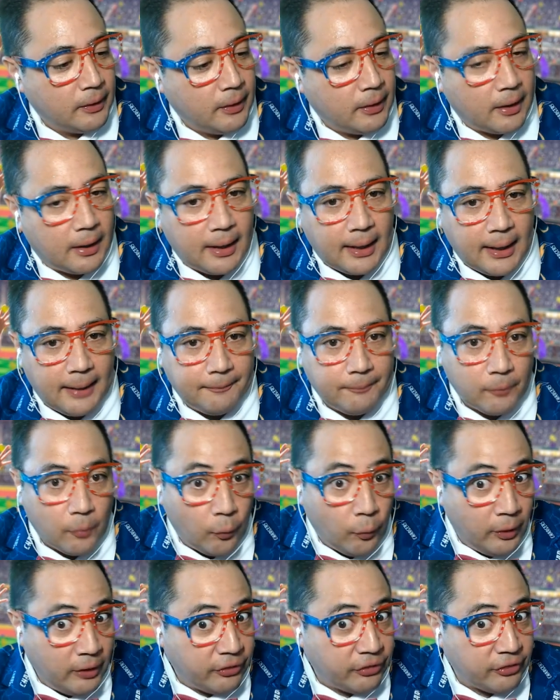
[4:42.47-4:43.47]

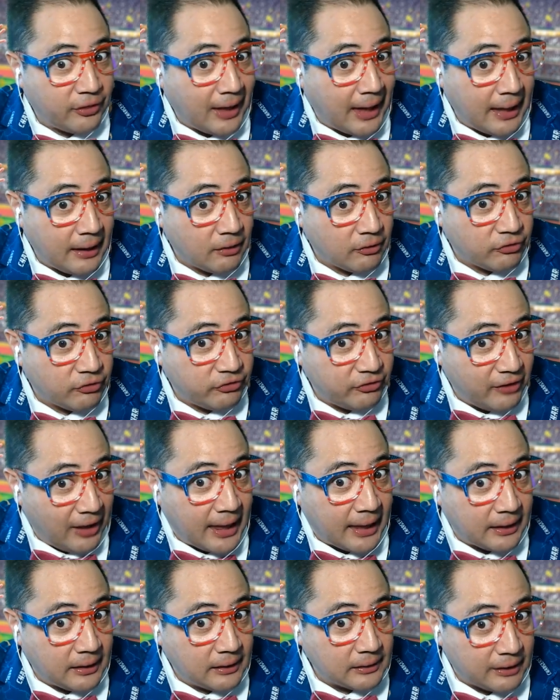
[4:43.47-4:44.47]
With that
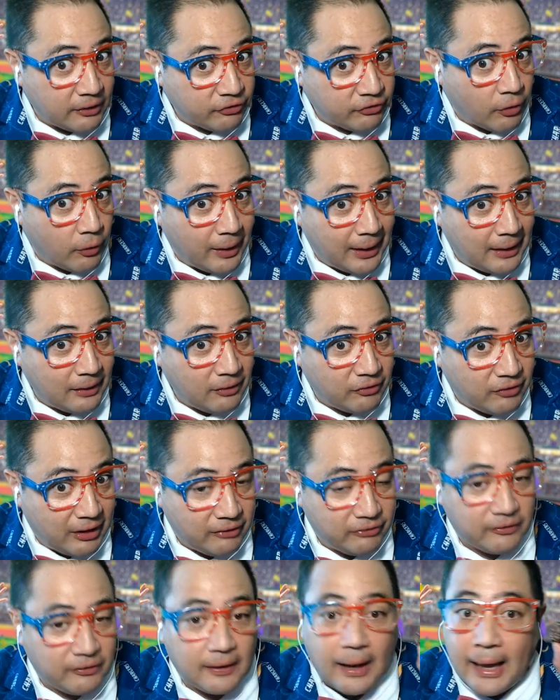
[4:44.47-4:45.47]
said, let's go ahead and
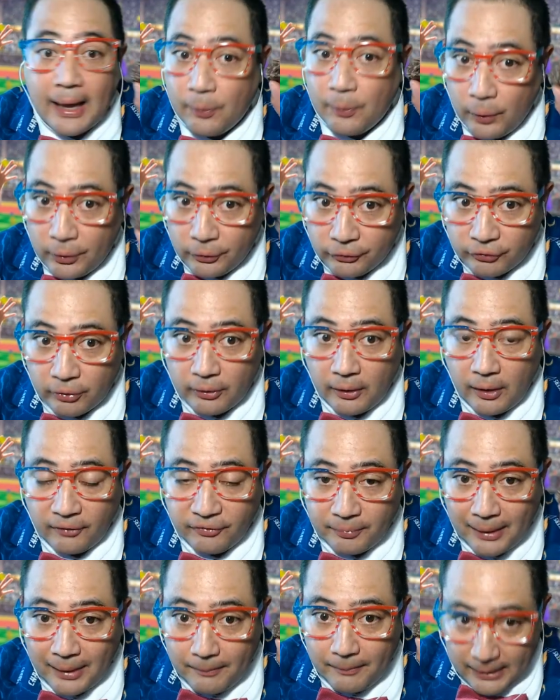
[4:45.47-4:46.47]
taste it. I will turn off
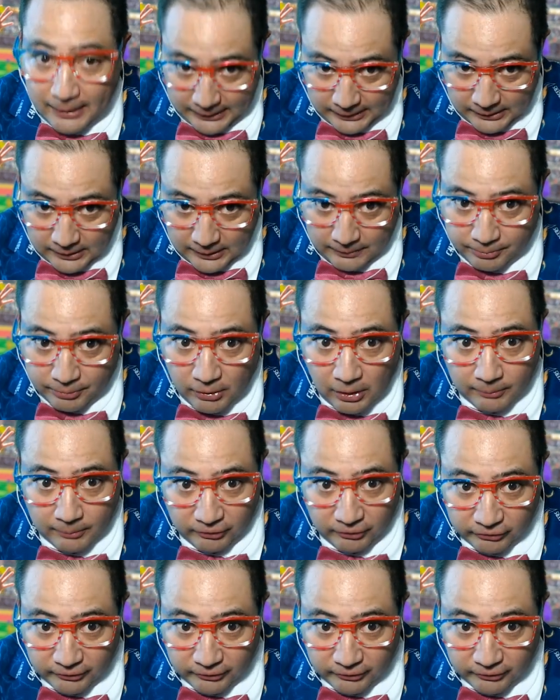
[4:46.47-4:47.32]
my mic, I promise,